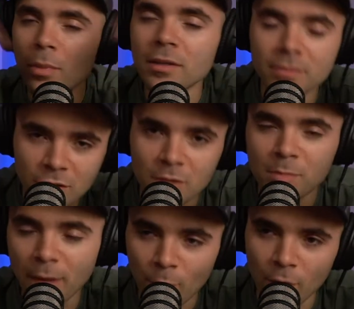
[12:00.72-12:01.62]
but just
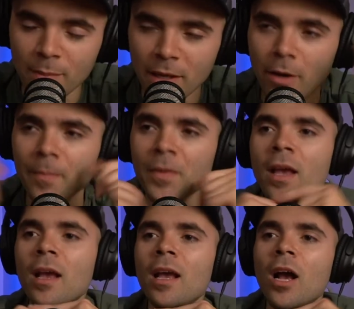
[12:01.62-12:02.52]
bear with me here,
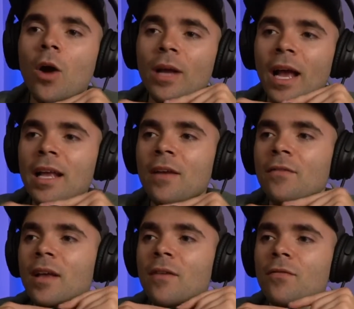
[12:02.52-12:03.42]
okay?
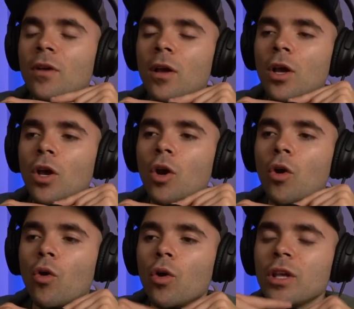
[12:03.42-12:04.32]
If
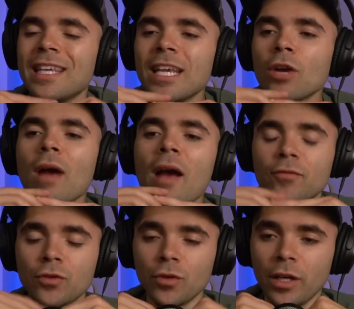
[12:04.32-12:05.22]
year
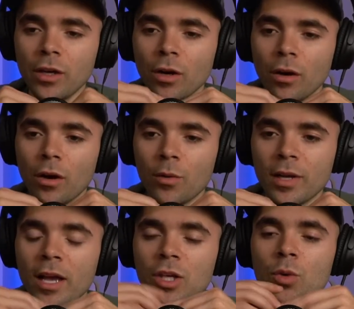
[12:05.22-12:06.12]
after year,
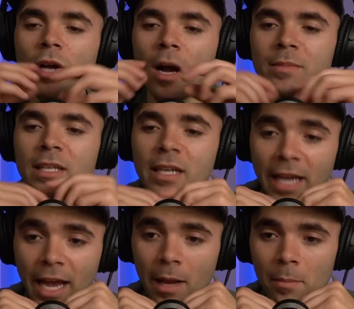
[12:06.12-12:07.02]
okay, you come to the
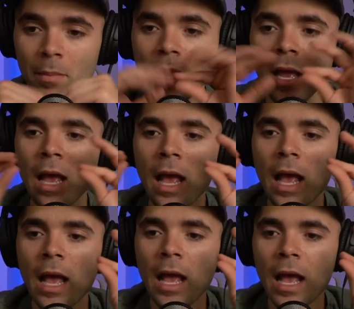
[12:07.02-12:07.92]
game
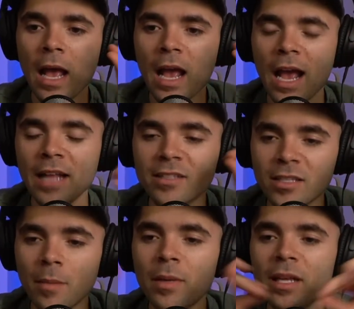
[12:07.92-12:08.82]
and
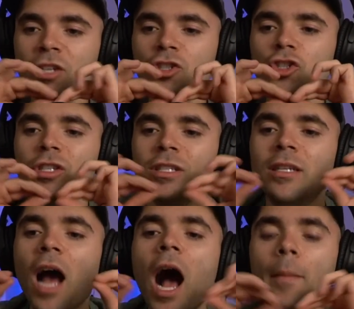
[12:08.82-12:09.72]
somebody is just
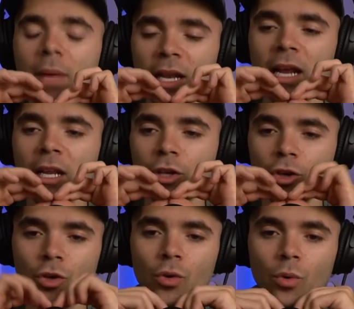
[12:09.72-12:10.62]
dominating
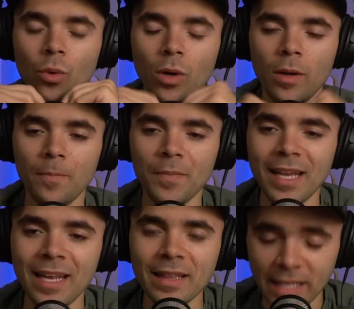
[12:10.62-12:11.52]
you
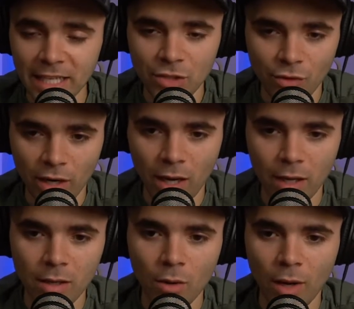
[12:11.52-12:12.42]
in the Easter egg hunt,
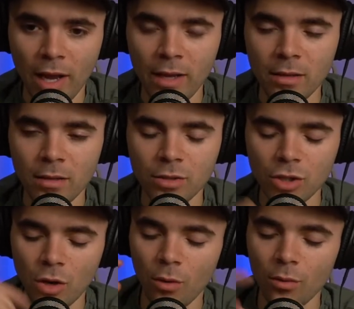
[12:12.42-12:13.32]
okay?
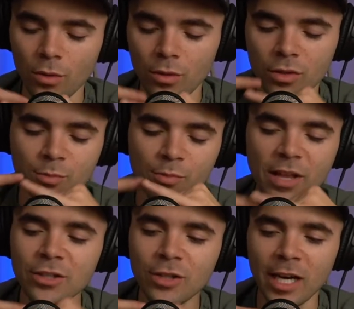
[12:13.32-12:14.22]
So there's
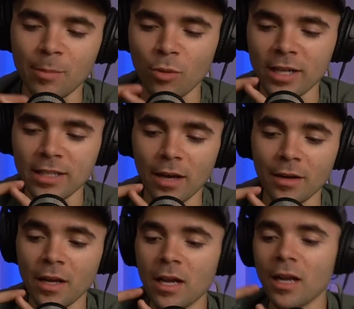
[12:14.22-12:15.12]
things you got to break down.
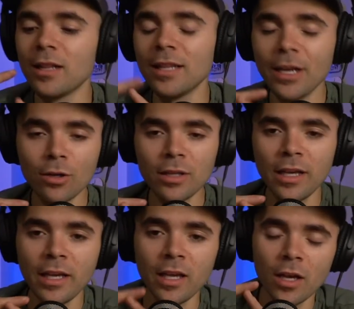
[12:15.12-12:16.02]

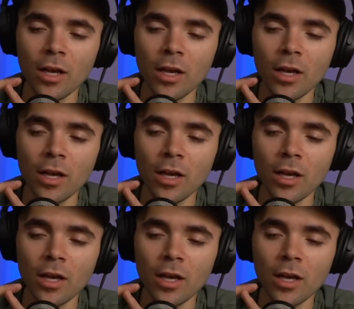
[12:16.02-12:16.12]
Clearly,